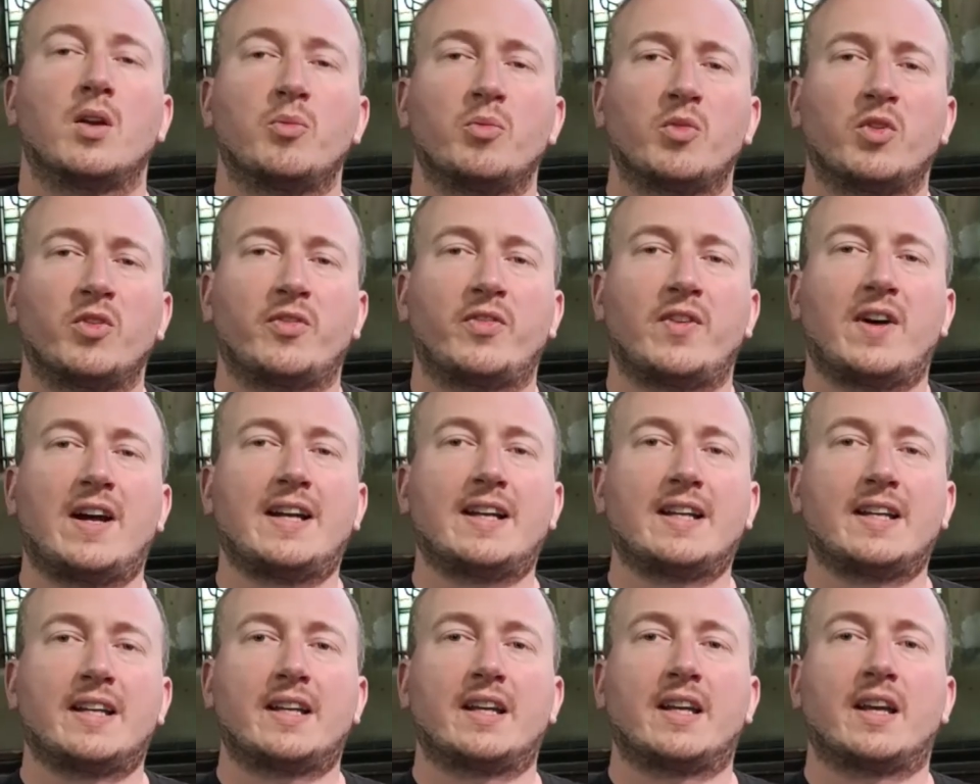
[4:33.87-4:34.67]
But
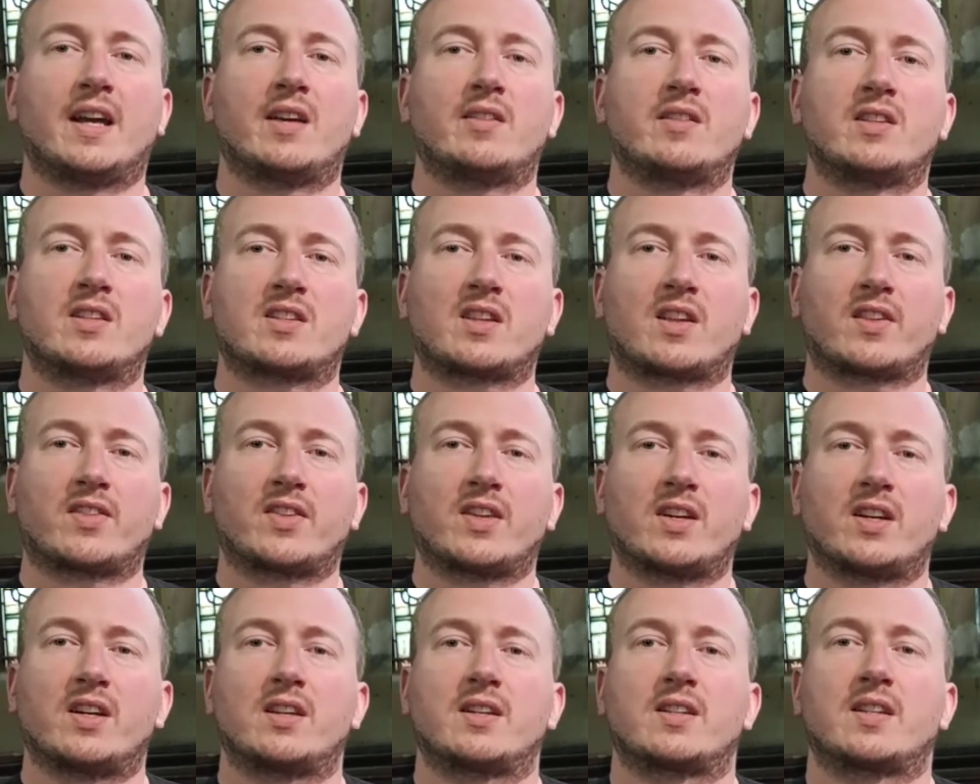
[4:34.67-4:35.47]
finally, there's a
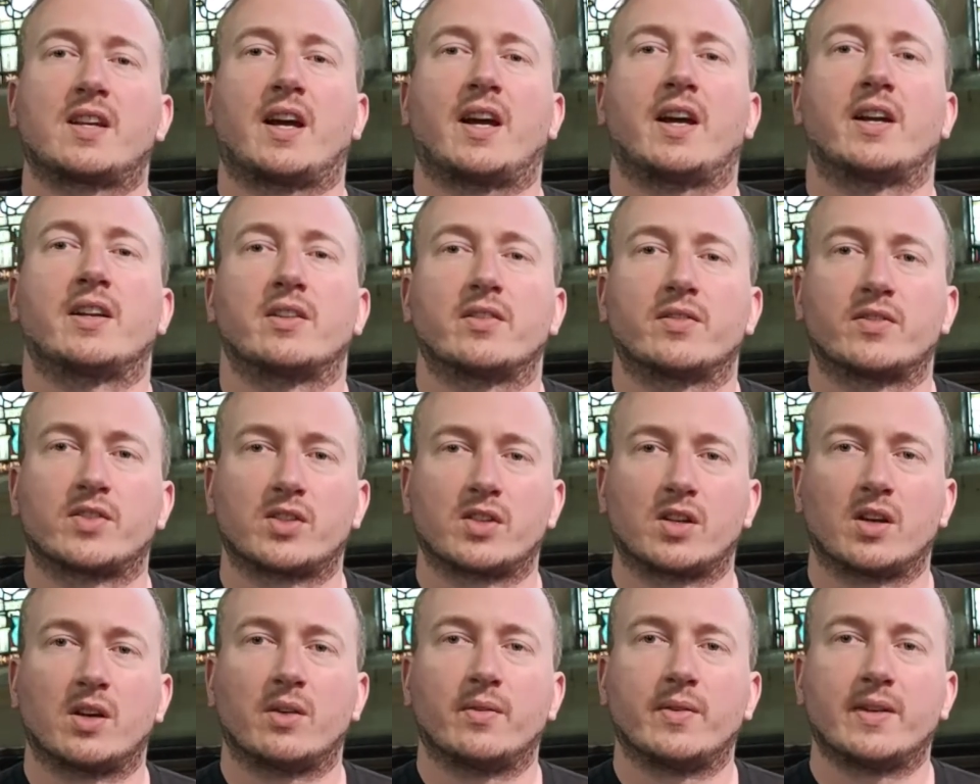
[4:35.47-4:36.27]
third kind of
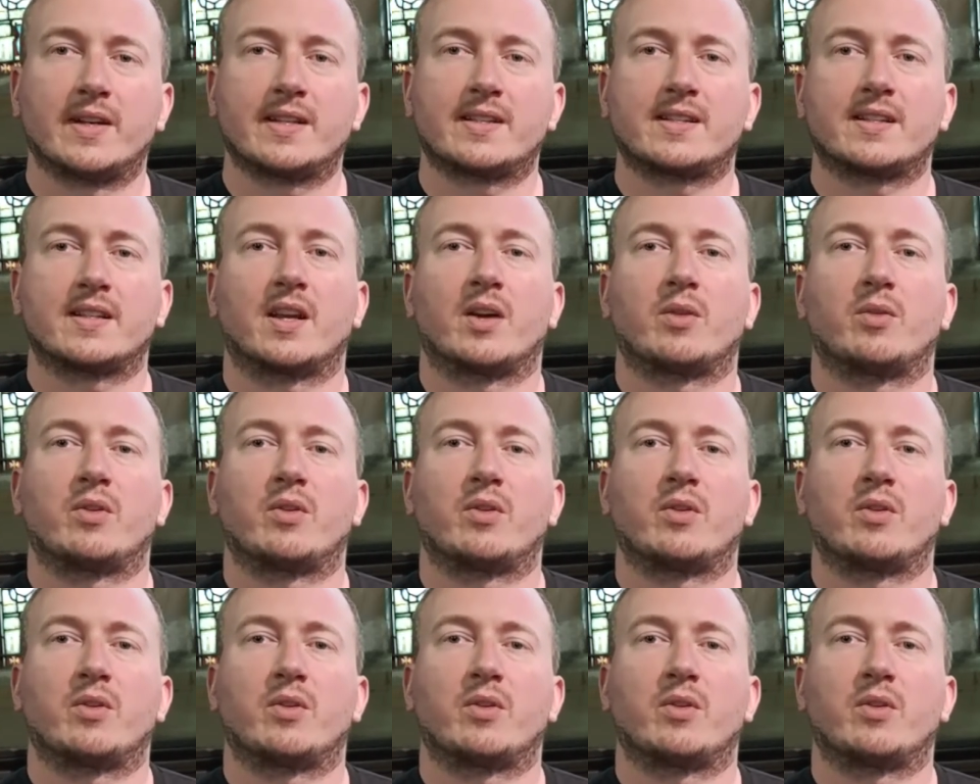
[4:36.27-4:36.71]
sermon, isn't there?